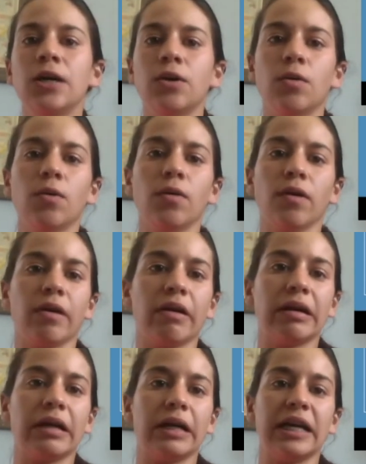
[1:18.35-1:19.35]

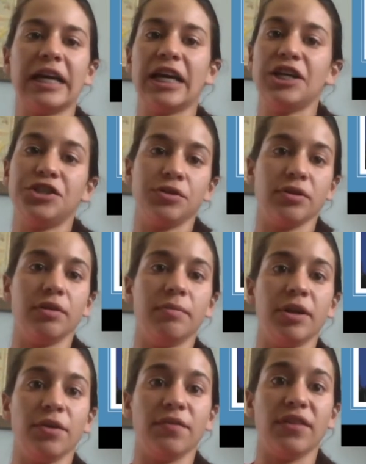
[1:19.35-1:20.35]
or in case you're in the
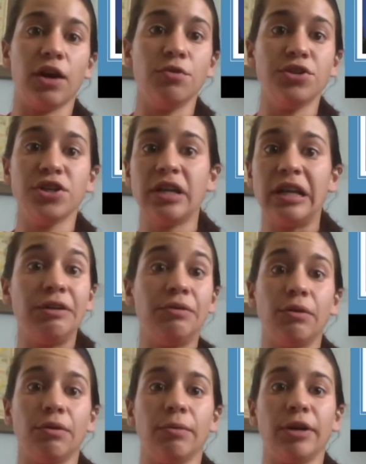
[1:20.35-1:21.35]
middle of the ocean and you
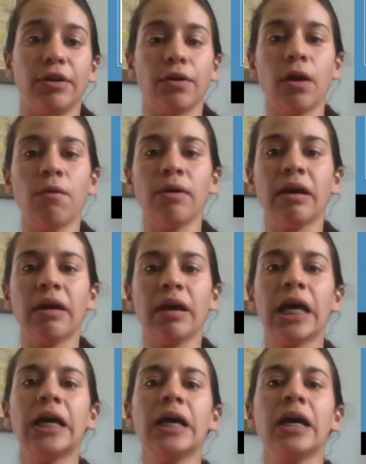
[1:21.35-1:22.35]
don't know where you're going.